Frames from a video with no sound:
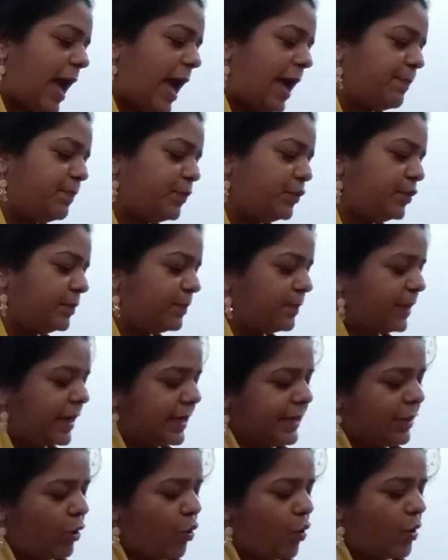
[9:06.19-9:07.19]
I put
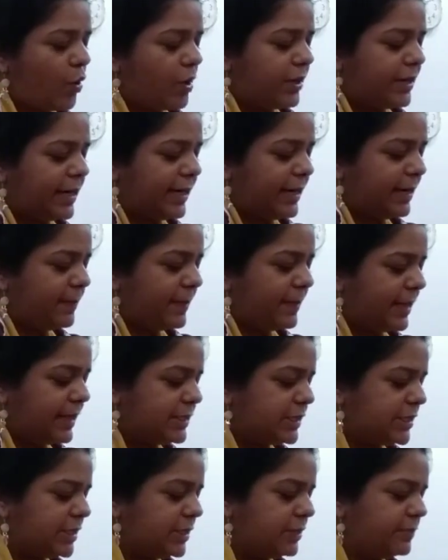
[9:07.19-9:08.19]
my all
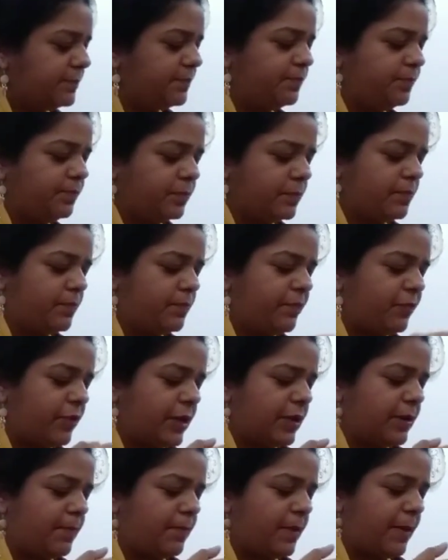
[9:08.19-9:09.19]
ready-made
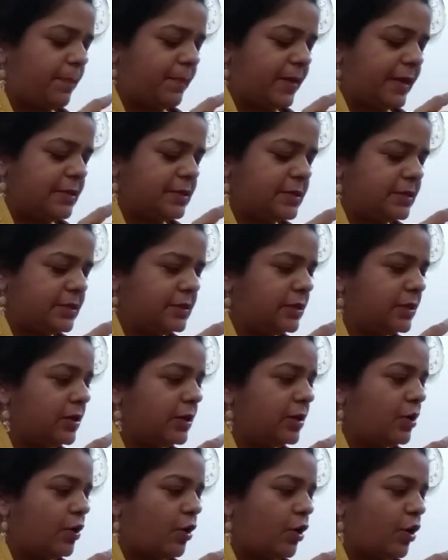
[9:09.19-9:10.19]
finger puppets
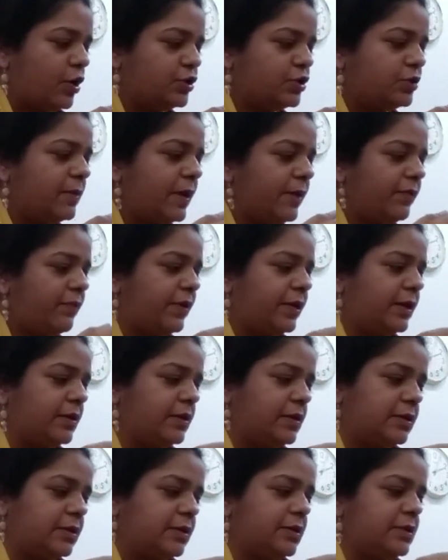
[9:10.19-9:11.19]
onto my
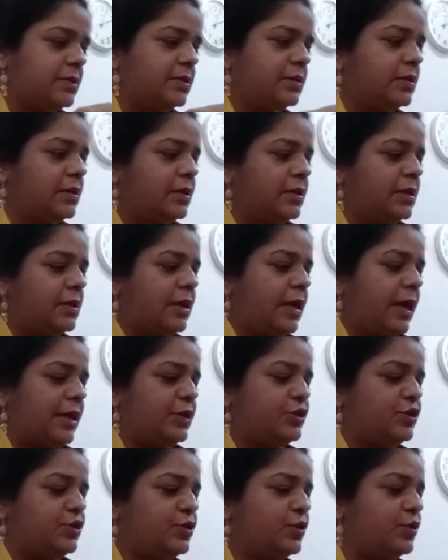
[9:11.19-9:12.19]
fingers
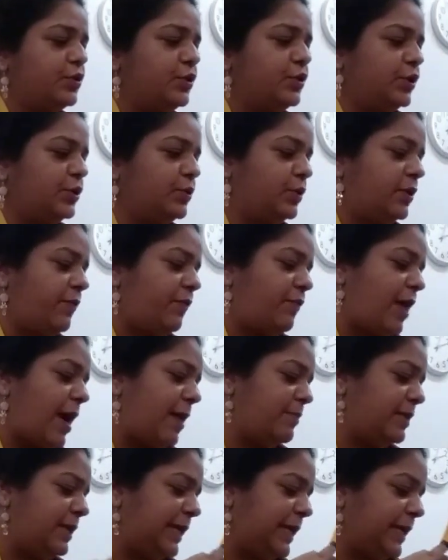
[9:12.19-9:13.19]
and show you the
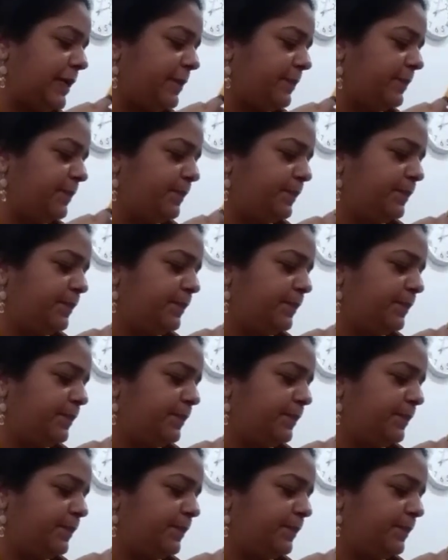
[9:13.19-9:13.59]
family.